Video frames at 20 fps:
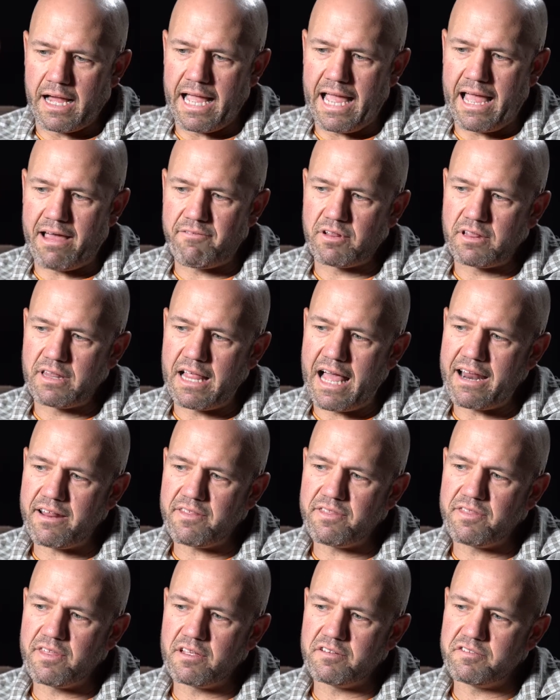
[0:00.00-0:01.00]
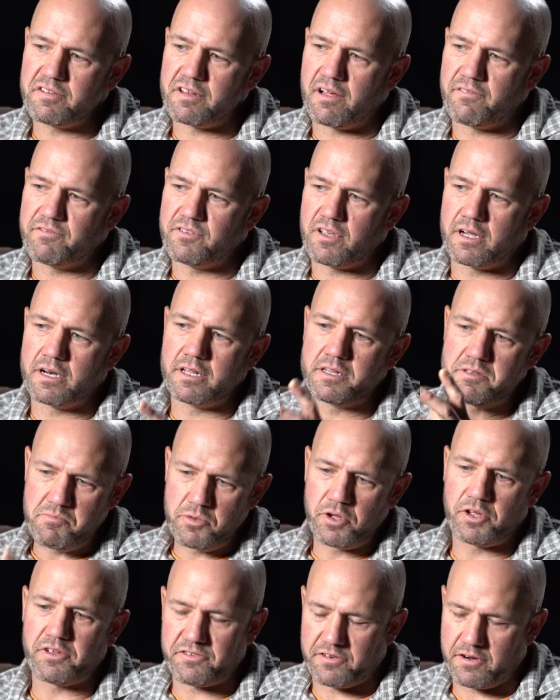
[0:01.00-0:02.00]
I have a lot of things that I've done in the
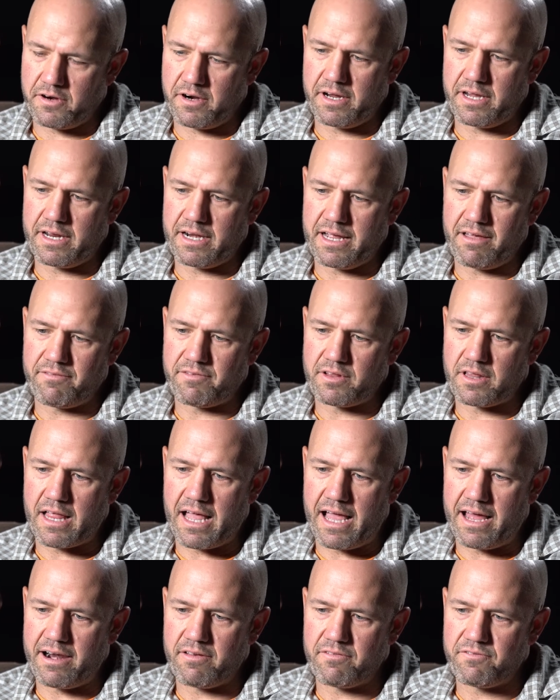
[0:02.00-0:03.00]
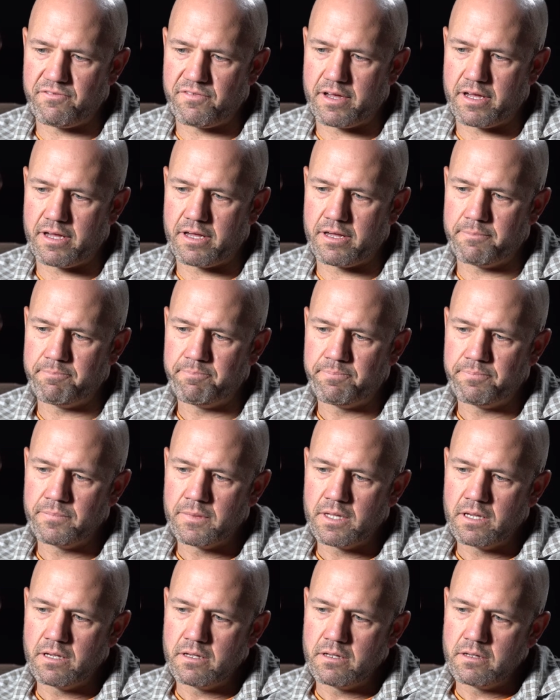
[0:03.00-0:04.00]
military and I have a lot of
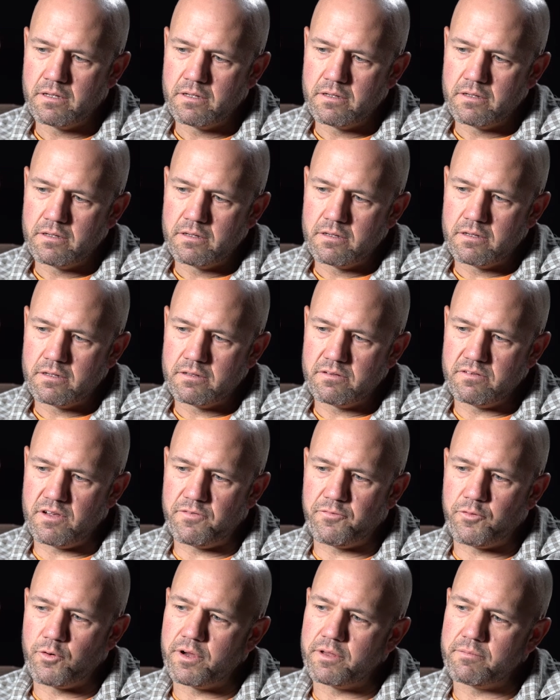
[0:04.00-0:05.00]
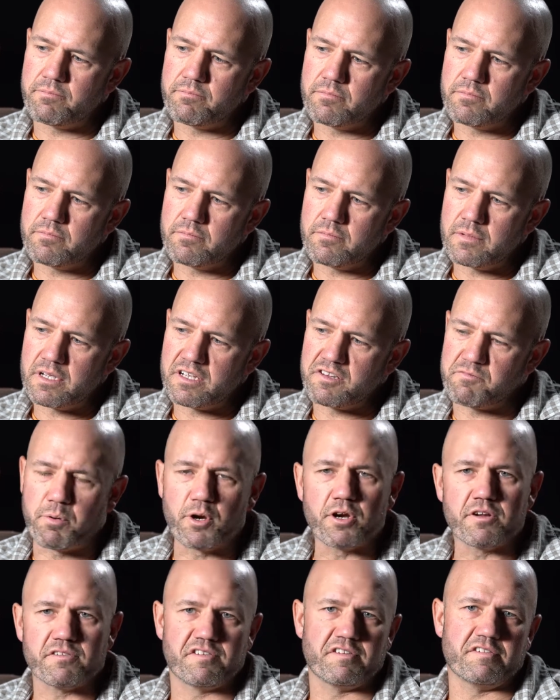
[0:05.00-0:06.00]
uh, different
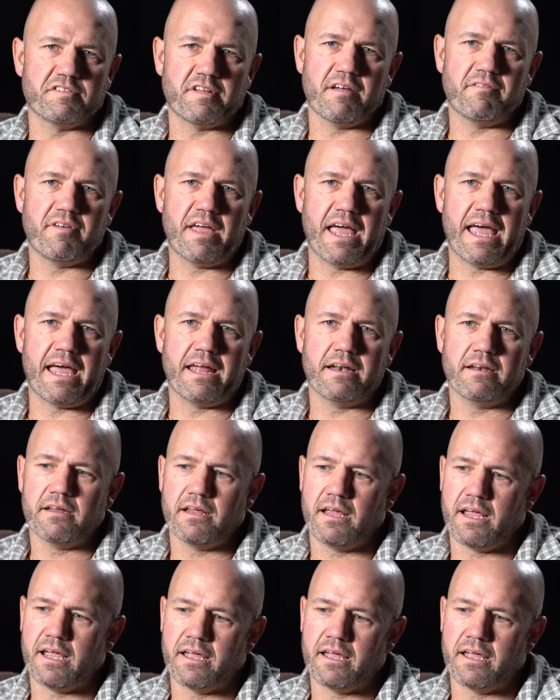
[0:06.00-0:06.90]
experiences I've had.